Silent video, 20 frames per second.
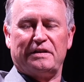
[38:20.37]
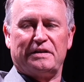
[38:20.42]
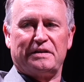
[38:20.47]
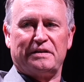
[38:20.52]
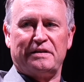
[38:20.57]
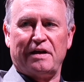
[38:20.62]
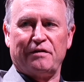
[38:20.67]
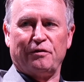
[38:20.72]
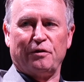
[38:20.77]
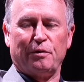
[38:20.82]

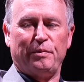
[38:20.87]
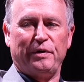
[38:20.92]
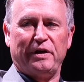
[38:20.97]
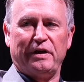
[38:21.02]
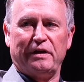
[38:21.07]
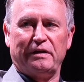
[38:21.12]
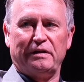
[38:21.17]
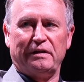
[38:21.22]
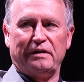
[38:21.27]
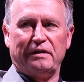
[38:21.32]
It's never
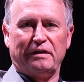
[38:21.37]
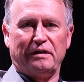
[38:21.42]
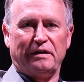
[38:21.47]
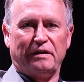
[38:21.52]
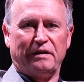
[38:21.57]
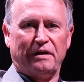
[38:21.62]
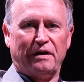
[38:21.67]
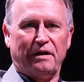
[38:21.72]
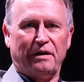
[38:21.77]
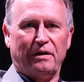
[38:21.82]
been,
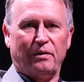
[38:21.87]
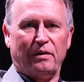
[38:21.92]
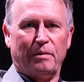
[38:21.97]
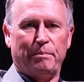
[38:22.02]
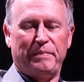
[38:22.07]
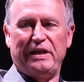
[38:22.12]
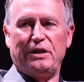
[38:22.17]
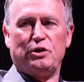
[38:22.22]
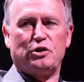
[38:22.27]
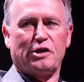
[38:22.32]
you know, a
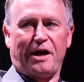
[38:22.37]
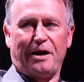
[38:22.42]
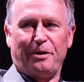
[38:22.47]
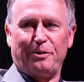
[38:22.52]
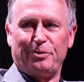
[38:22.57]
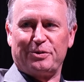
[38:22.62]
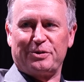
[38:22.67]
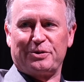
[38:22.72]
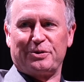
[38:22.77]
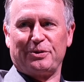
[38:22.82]
beach
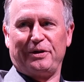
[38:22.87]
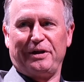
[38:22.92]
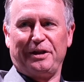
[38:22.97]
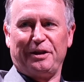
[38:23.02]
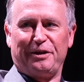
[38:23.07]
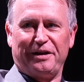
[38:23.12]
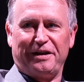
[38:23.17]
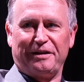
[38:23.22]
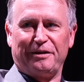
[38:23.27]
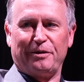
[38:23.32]
house or
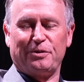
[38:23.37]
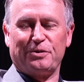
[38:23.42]
anything.